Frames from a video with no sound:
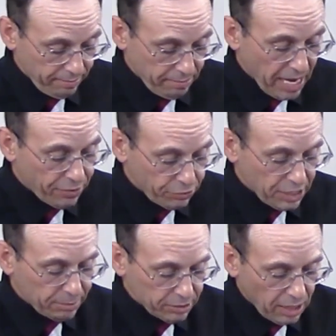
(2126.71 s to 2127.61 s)
Matthew
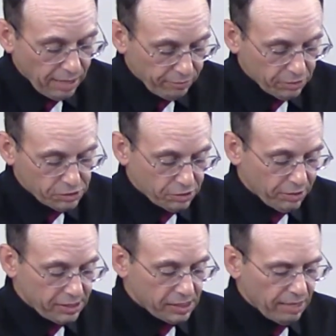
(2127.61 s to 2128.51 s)
chapter 9, verse
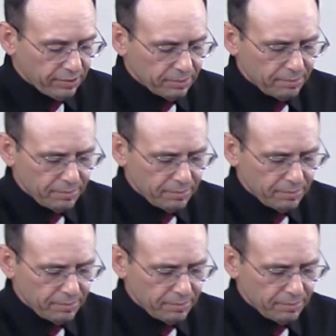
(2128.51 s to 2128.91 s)
37.